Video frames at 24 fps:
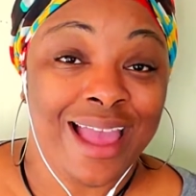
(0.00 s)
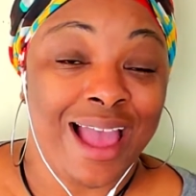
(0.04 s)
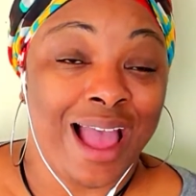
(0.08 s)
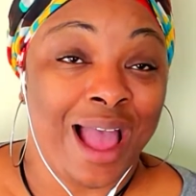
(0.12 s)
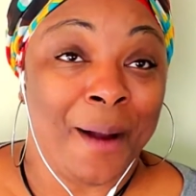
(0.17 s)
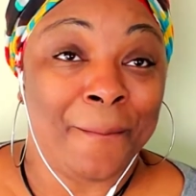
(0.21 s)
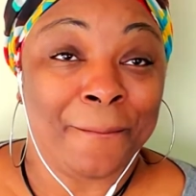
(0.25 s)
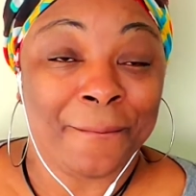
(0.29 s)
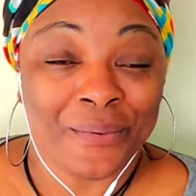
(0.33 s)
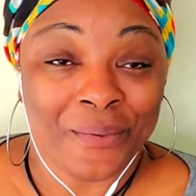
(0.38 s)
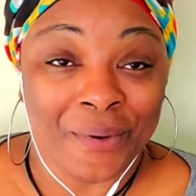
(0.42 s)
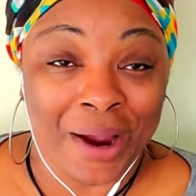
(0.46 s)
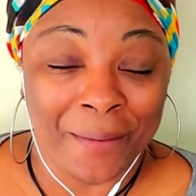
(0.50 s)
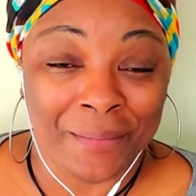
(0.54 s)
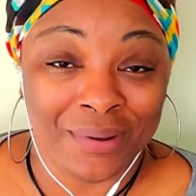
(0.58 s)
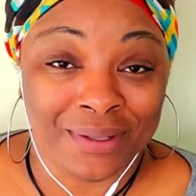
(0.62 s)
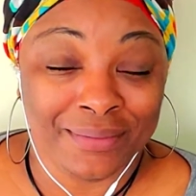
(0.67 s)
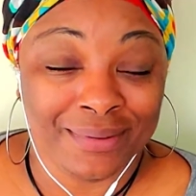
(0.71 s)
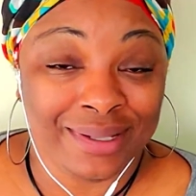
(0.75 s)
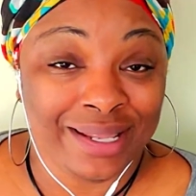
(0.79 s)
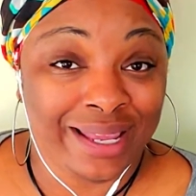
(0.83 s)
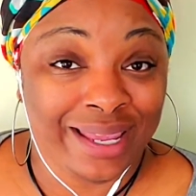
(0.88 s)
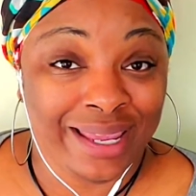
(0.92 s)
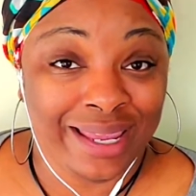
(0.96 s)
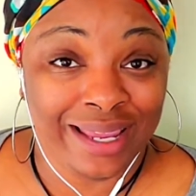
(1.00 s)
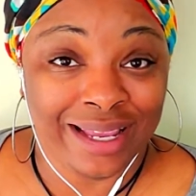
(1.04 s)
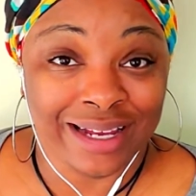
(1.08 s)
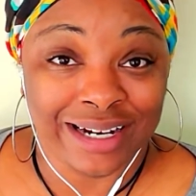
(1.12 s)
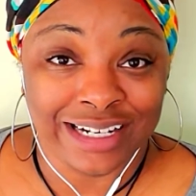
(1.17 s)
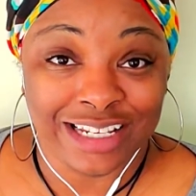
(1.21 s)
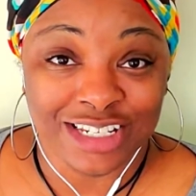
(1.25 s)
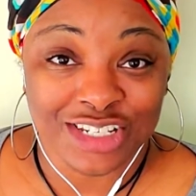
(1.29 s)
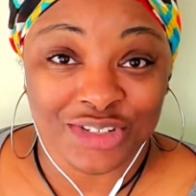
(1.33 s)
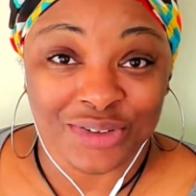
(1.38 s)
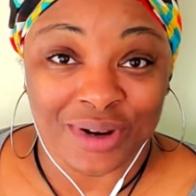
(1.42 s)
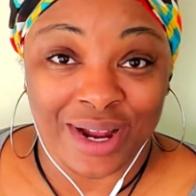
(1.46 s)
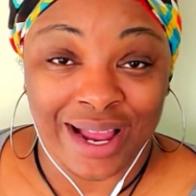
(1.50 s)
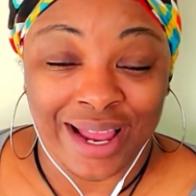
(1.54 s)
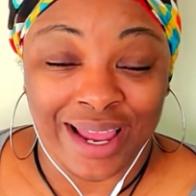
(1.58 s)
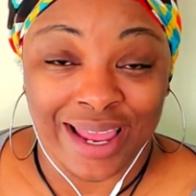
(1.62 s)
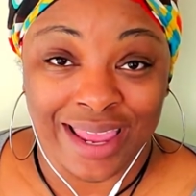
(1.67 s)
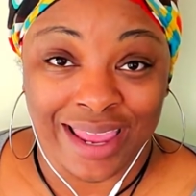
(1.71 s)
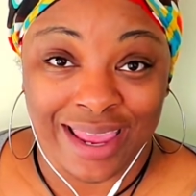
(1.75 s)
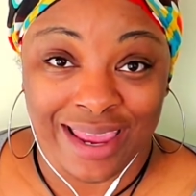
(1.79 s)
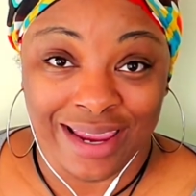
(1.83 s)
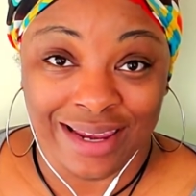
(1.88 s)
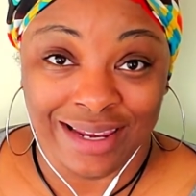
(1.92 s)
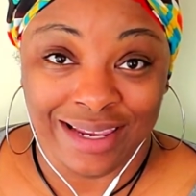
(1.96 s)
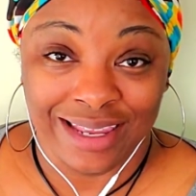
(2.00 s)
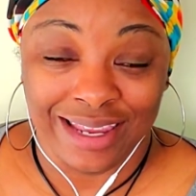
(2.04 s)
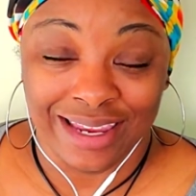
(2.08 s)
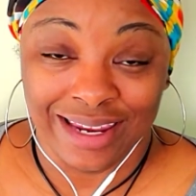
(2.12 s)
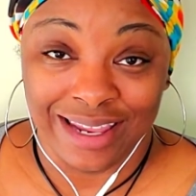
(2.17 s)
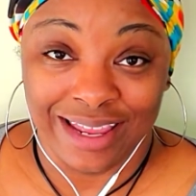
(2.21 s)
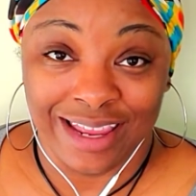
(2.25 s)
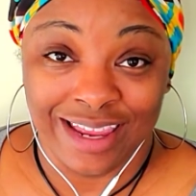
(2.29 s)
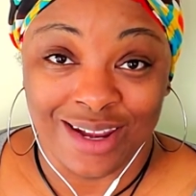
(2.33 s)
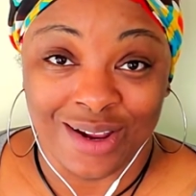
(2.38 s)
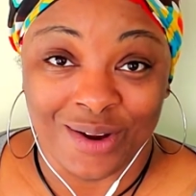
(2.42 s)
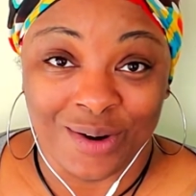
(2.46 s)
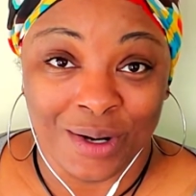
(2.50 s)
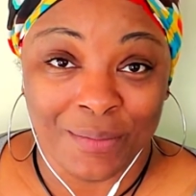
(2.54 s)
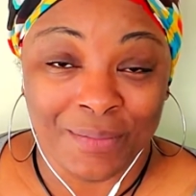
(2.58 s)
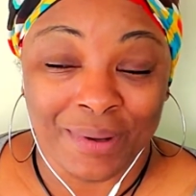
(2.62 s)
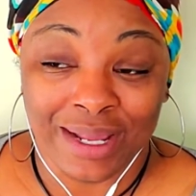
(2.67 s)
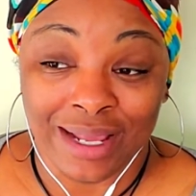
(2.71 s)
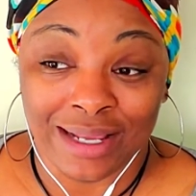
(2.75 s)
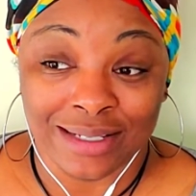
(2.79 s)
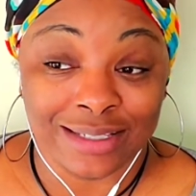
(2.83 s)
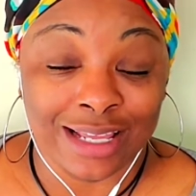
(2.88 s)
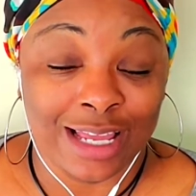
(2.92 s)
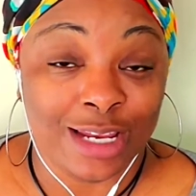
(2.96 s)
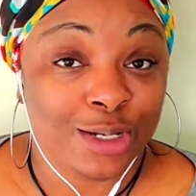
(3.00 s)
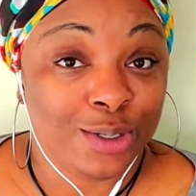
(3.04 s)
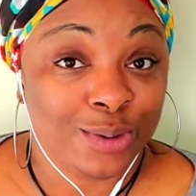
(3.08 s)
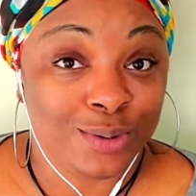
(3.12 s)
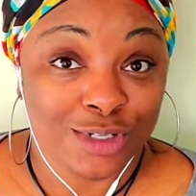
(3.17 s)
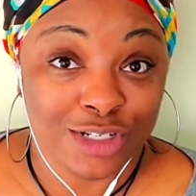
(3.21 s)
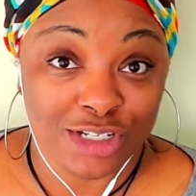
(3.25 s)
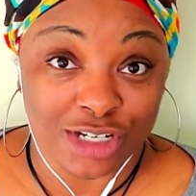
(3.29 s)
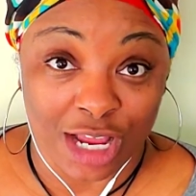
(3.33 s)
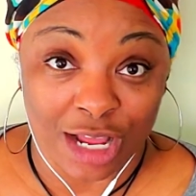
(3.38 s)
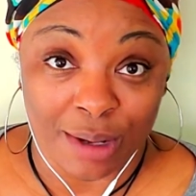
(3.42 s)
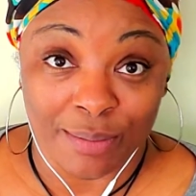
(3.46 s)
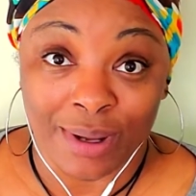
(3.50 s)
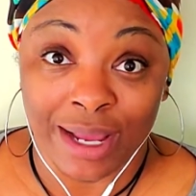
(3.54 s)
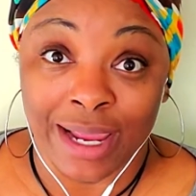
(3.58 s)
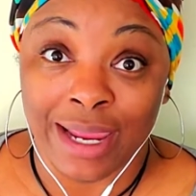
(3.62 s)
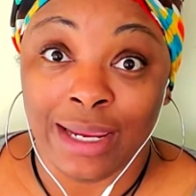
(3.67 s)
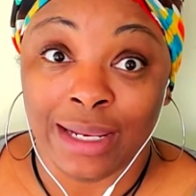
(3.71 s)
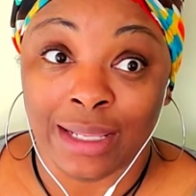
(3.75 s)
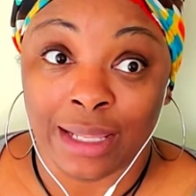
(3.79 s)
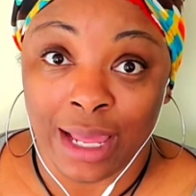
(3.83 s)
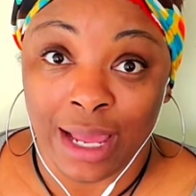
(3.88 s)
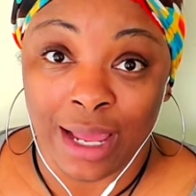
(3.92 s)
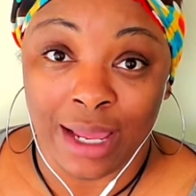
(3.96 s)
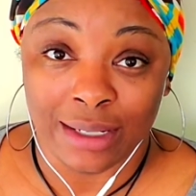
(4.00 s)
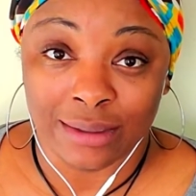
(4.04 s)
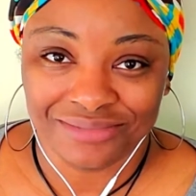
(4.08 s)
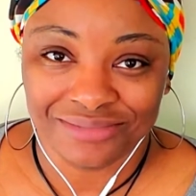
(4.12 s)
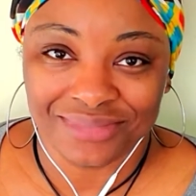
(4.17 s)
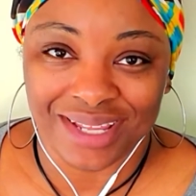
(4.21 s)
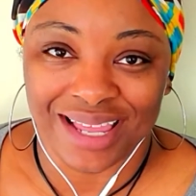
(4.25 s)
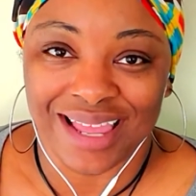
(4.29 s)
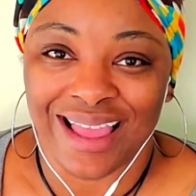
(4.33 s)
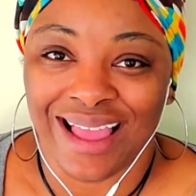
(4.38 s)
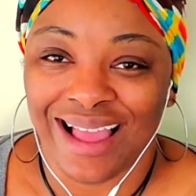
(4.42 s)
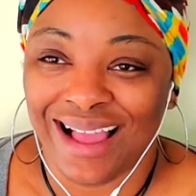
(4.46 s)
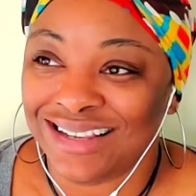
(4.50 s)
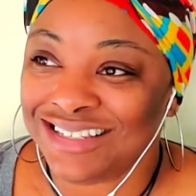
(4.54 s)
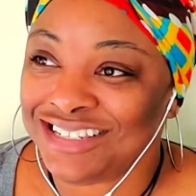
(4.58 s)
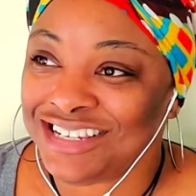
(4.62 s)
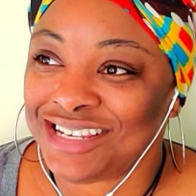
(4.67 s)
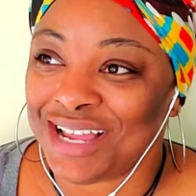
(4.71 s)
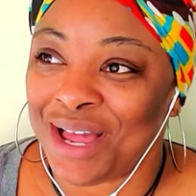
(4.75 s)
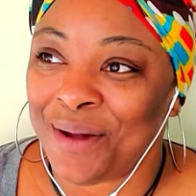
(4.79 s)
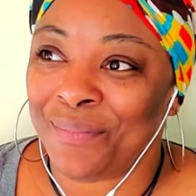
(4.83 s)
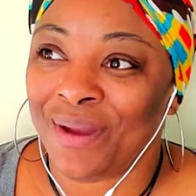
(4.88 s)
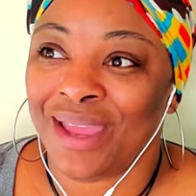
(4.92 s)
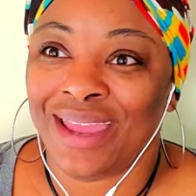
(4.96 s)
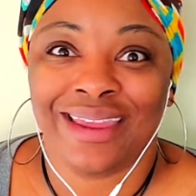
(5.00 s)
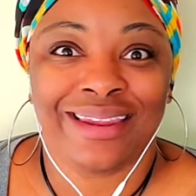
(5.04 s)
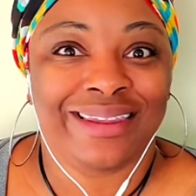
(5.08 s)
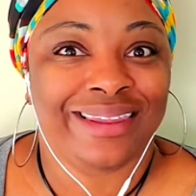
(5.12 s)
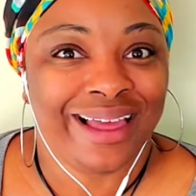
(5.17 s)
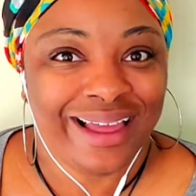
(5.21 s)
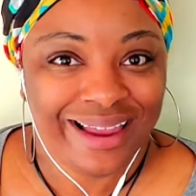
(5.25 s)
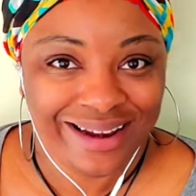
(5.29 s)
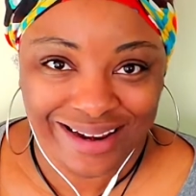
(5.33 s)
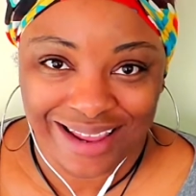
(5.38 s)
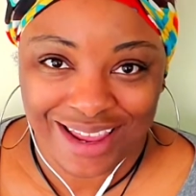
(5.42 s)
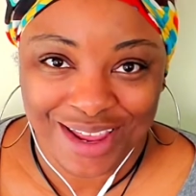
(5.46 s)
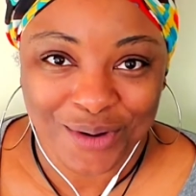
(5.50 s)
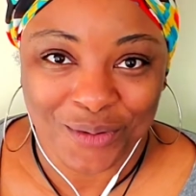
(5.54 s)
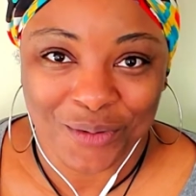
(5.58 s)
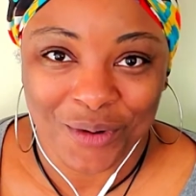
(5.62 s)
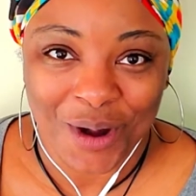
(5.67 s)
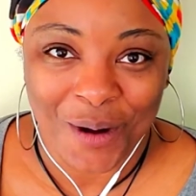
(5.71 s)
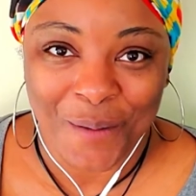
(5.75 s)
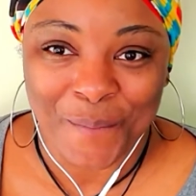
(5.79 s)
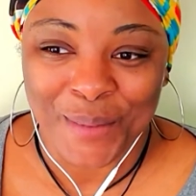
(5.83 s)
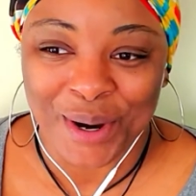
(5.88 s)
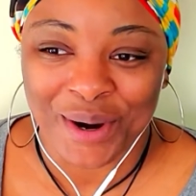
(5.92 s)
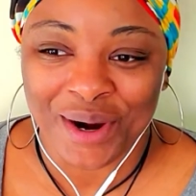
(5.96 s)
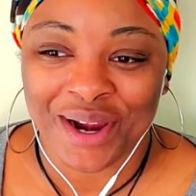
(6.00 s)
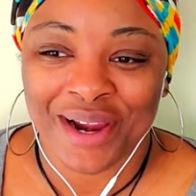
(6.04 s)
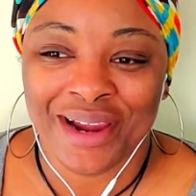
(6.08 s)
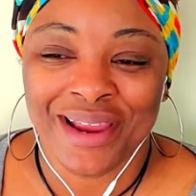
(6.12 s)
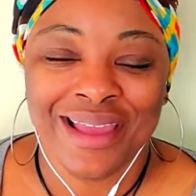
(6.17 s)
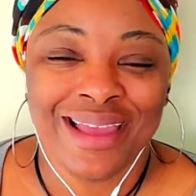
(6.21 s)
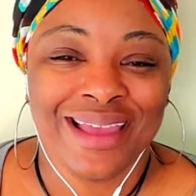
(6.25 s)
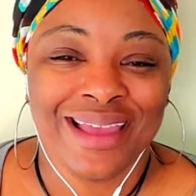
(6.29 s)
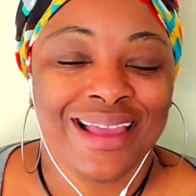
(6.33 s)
I'm probably going to try and get in on it because I do shop a lot. I shop a lot at Walmart.